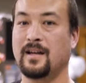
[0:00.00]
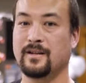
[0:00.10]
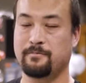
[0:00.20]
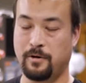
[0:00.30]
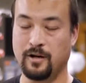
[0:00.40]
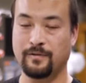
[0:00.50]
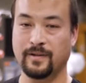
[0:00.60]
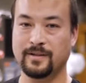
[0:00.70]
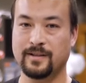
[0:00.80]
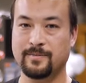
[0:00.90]
and it's
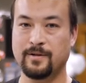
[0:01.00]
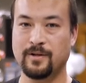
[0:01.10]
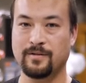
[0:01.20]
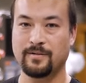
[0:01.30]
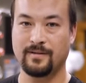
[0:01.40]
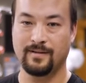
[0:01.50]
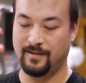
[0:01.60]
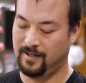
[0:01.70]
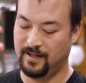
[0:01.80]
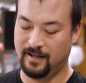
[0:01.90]
perfectly smooth.
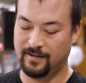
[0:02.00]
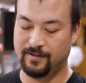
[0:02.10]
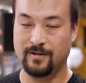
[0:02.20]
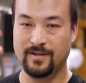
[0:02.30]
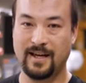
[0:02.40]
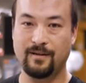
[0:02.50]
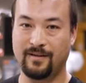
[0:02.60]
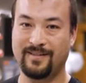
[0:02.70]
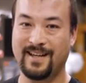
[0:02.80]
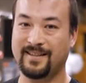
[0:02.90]
And it turns
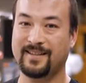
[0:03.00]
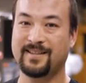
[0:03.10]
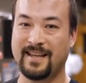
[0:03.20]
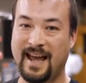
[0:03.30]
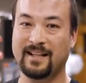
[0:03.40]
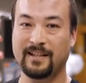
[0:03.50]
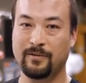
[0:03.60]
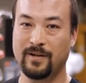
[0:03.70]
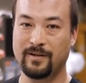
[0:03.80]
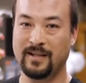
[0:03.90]
out that's exactly
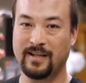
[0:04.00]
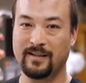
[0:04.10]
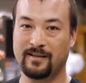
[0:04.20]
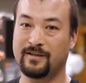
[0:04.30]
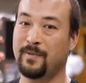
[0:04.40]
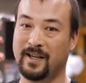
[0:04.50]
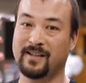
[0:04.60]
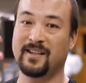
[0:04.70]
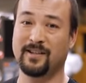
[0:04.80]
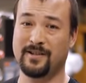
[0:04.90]
what you need to make
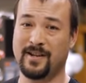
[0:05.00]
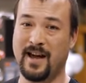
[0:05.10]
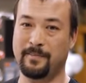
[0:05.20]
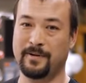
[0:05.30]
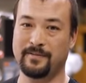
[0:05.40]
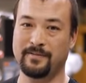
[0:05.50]
a killer top.